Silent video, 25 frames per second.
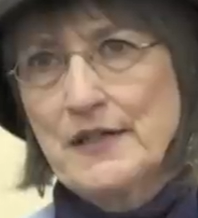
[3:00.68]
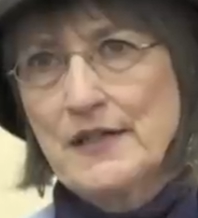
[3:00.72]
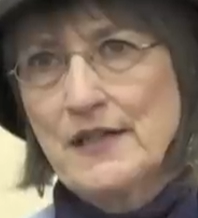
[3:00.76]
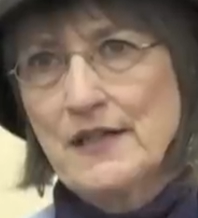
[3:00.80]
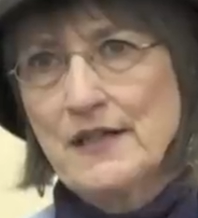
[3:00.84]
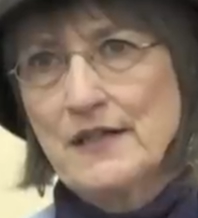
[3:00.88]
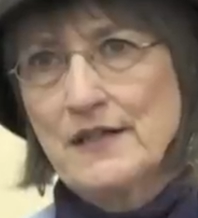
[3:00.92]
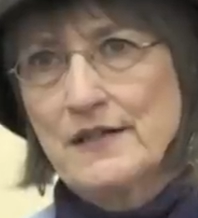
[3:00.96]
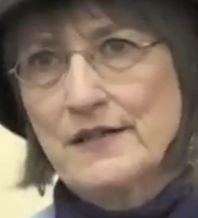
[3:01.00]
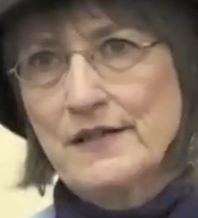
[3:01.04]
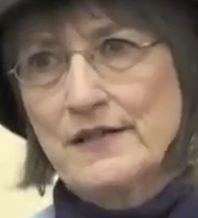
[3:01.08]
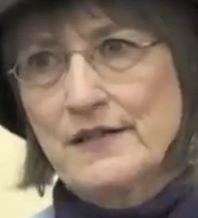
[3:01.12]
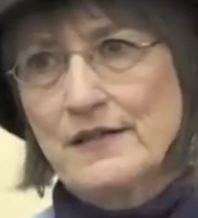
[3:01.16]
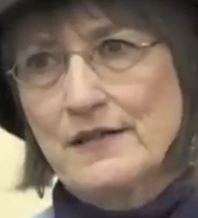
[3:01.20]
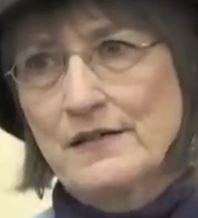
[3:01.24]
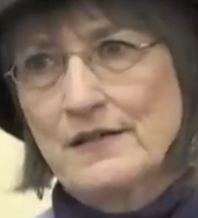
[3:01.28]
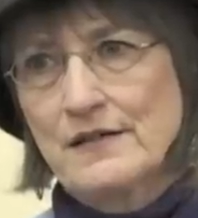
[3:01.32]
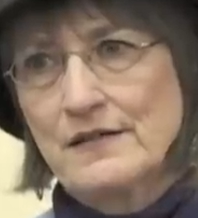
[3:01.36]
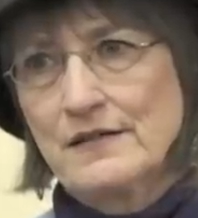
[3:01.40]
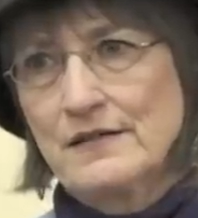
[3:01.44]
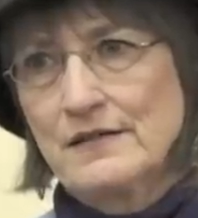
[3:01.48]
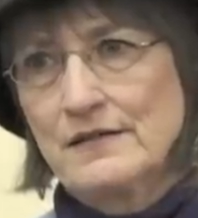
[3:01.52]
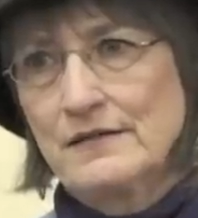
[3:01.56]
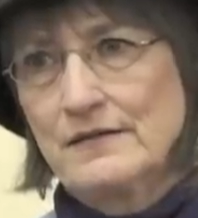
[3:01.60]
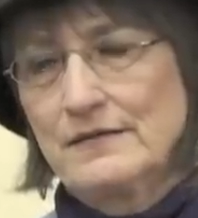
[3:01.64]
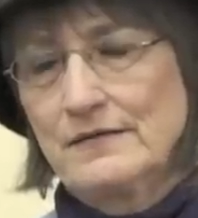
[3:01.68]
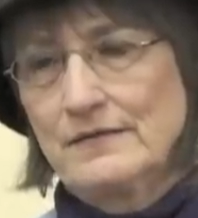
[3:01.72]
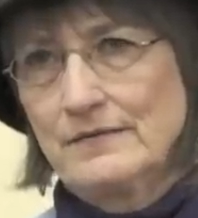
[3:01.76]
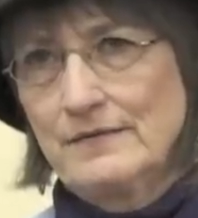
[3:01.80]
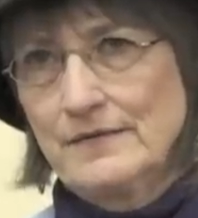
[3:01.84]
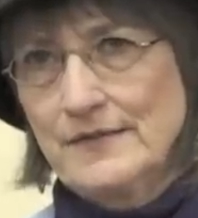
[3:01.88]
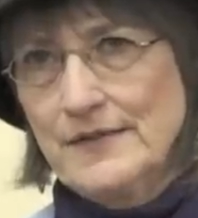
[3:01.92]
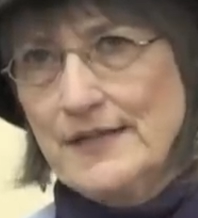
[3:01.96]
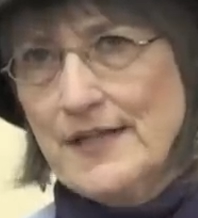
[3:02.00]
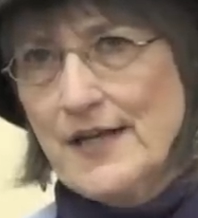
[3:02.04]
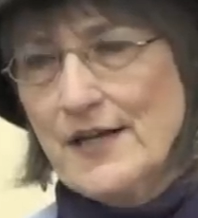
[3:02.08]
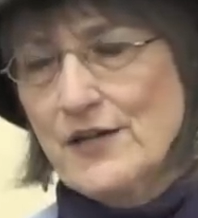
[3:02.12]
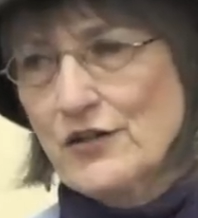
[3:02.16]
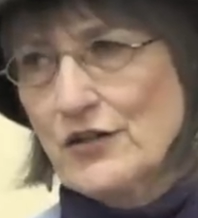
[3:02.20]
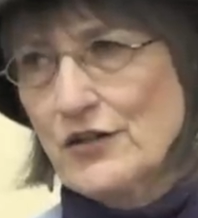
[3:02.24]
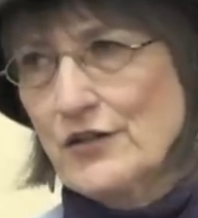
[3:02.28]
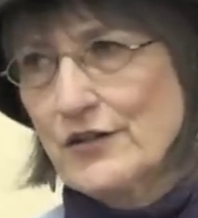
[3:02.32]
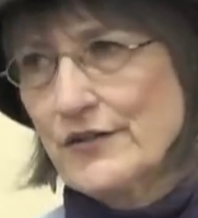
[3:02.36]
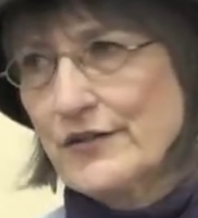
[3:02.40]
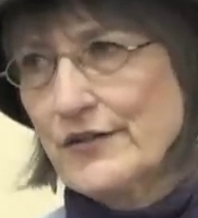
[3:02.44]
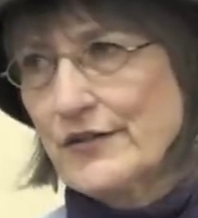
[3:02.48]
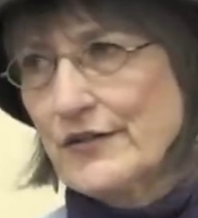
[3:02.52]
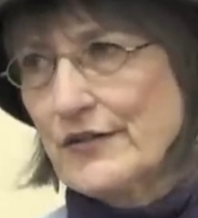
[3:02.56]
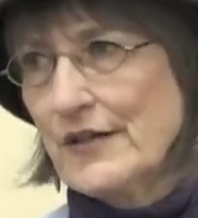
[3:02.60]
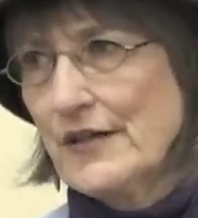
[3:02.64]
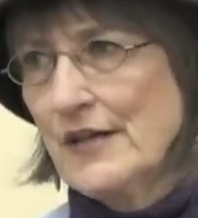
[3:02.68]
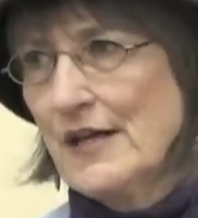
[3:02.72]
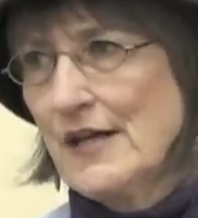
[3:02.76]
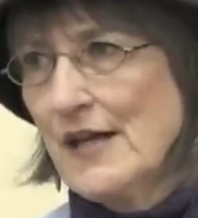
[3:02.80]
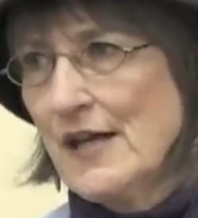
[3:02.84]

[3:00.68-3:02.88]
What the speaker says: to these sessions.